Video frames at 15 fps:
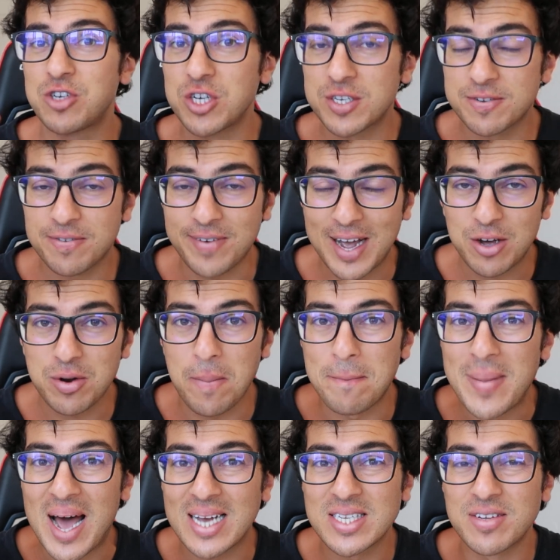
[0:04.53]
just filed a
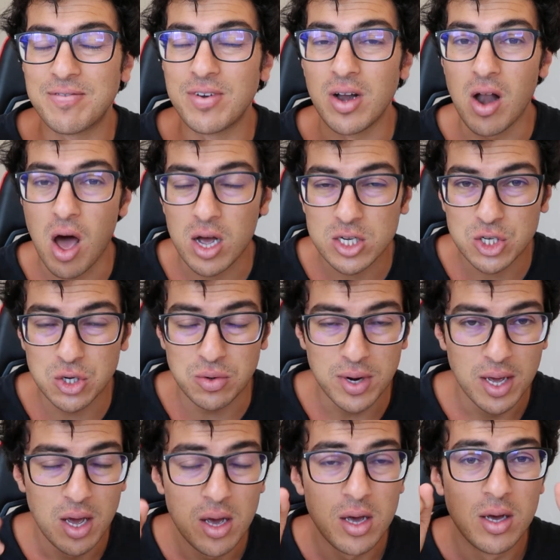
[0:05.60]
massive lawsuit.